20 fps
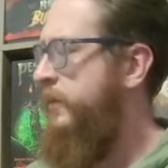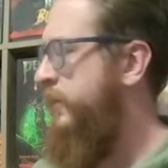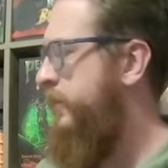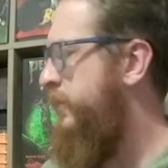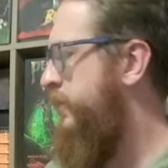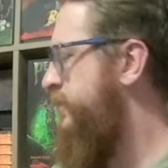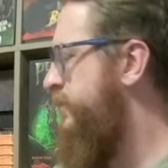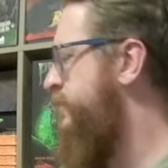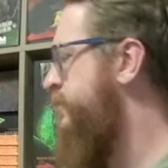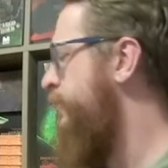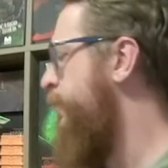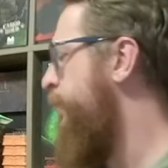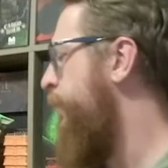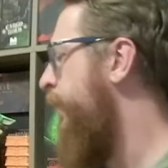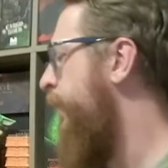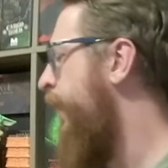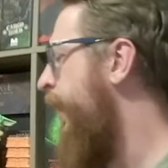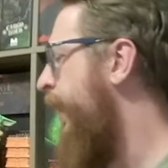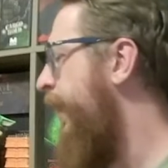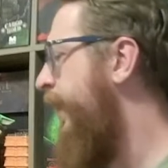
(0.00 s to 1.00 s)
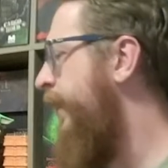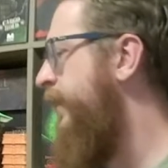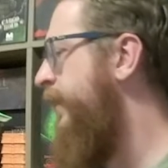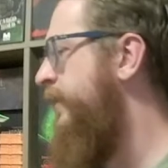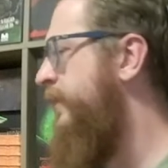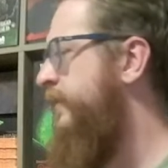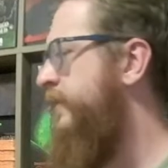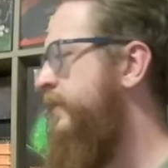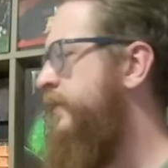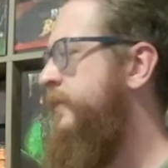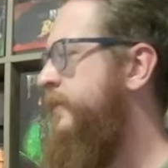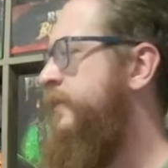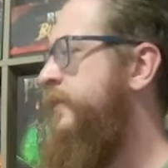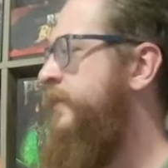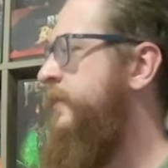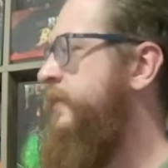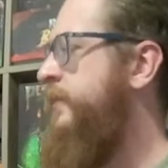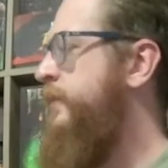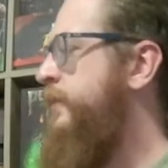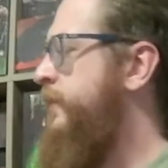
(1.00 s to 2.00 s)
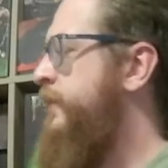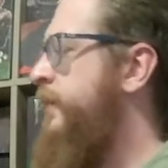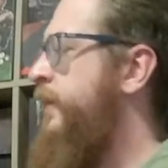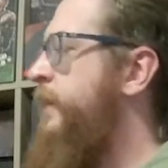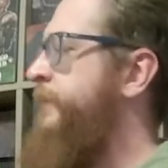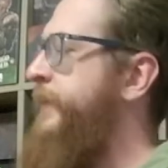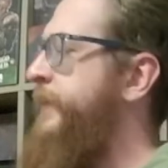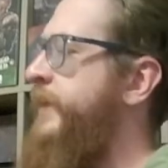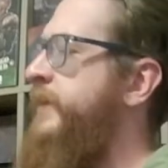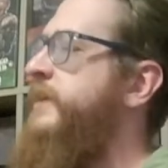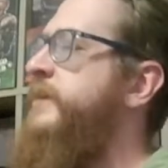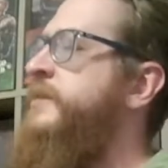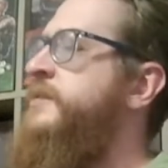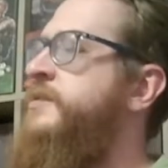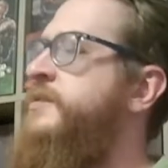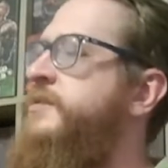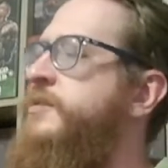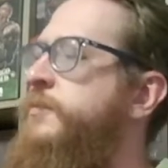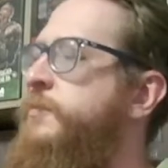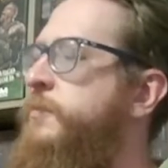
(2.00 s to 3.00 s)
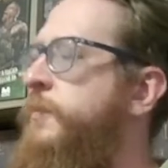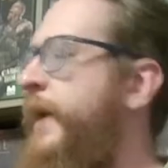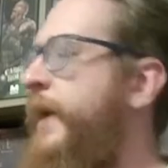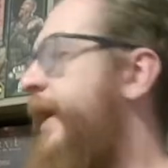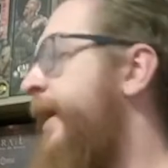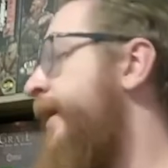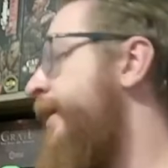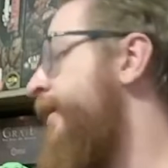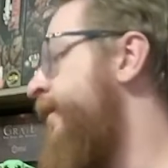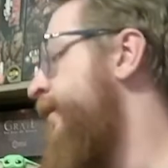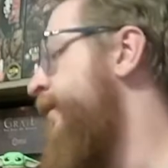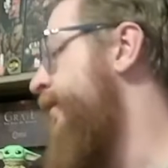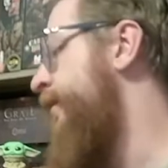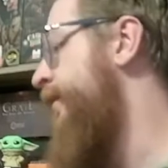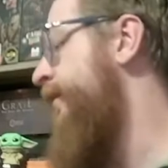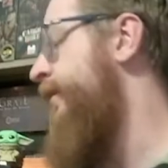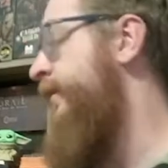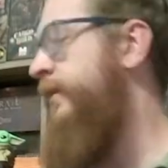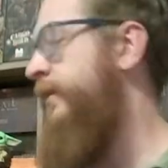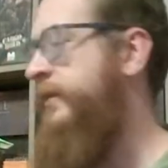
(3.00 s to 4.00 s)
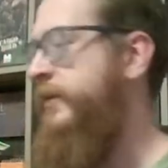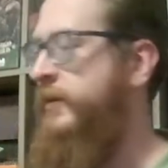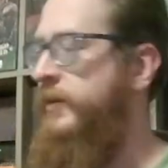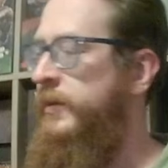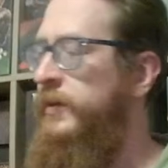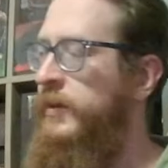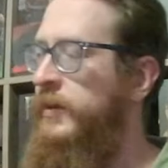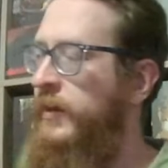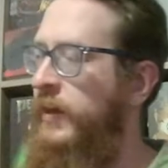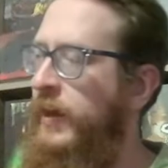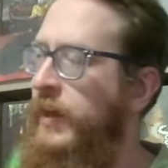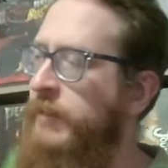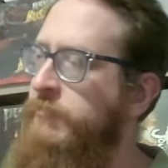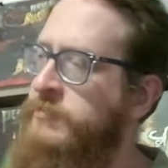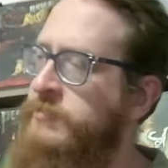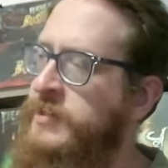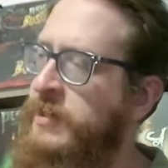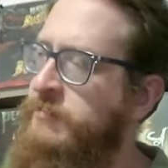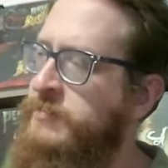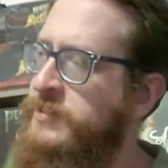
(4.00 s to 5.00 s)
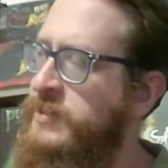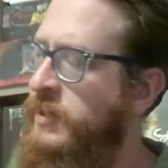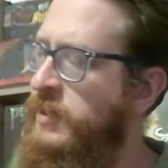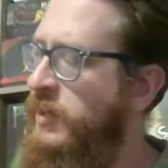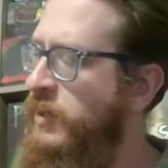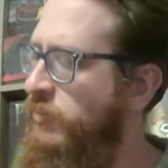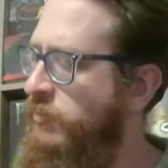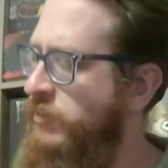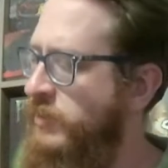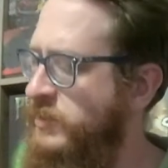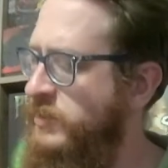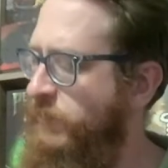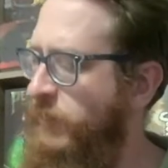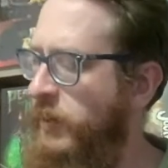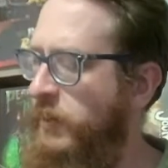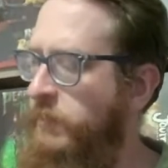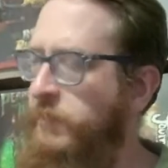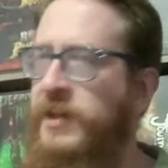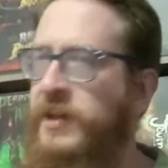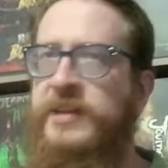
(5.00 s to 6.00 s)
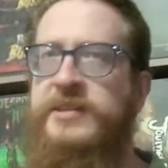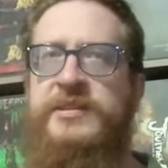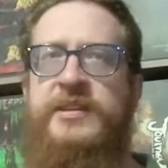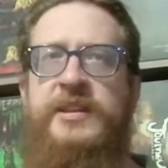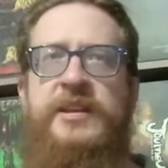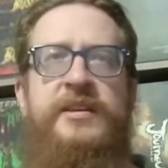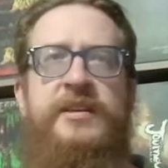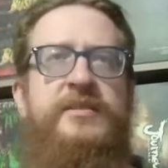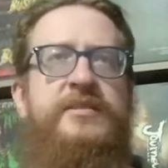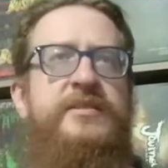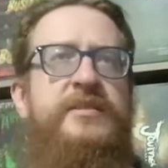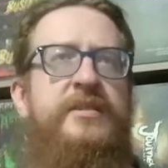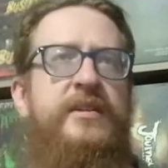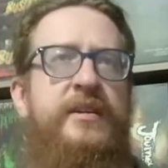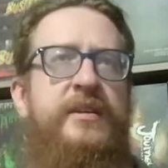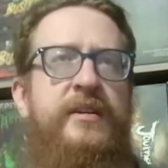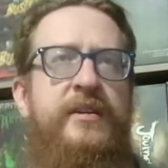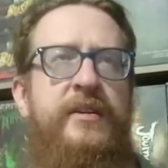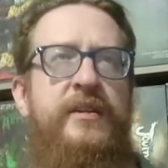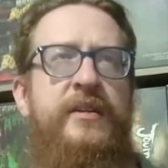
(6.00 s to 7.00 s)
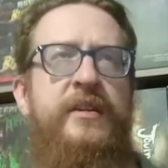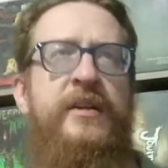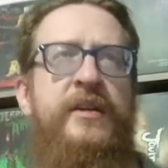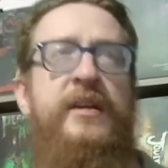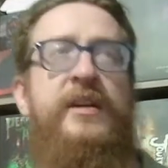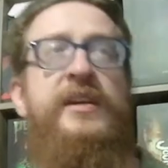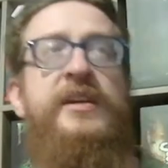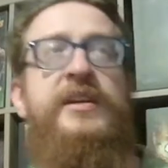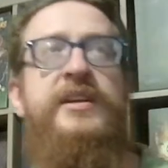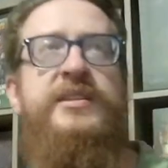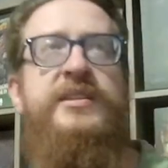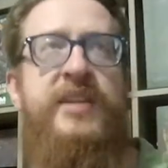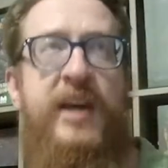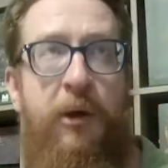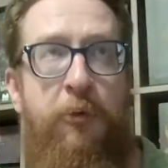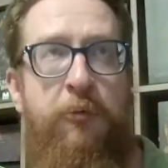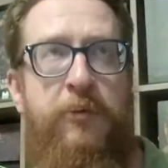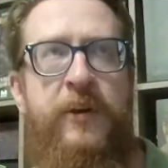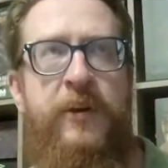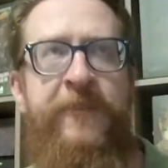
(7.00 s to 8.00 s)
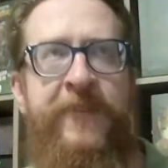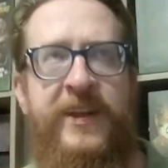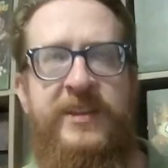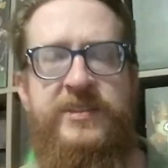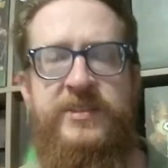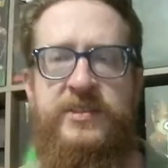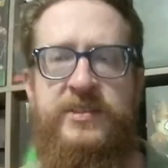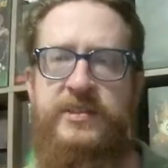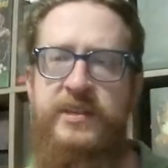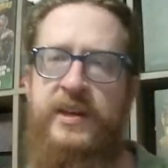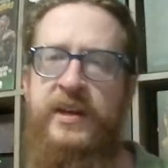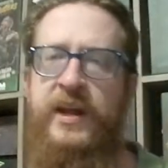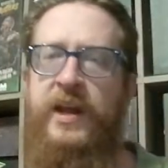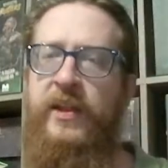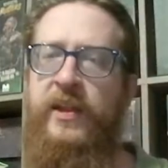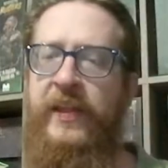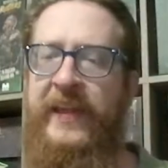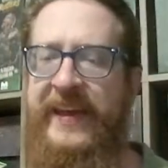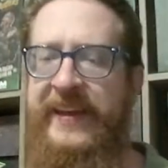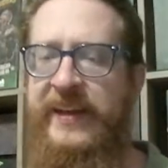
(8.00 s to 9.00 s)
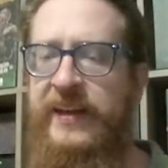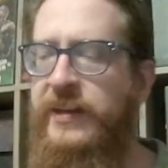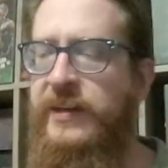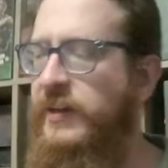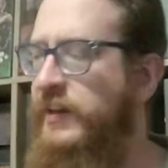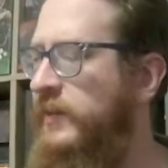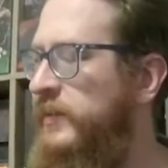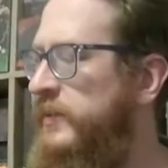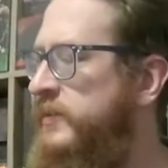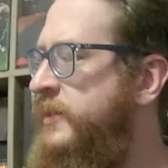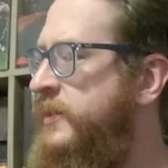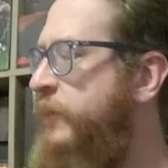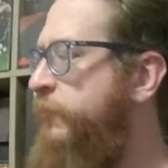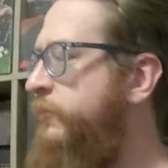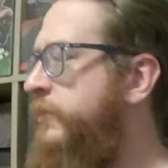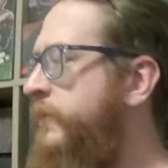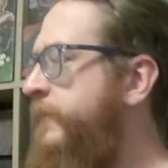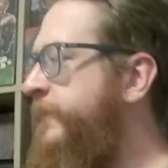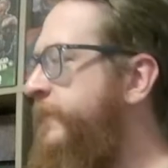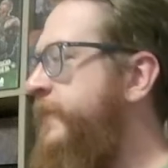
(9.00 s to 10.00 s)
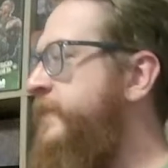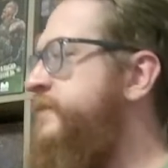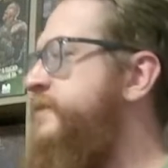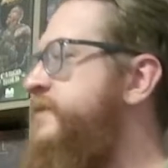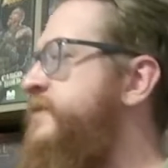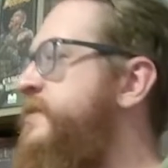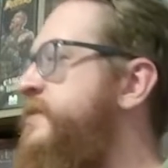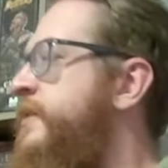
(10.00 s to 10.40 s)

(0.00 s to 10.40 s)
super high on my list to buy. I was always curious about it because it is tower defense, and I like tower defense.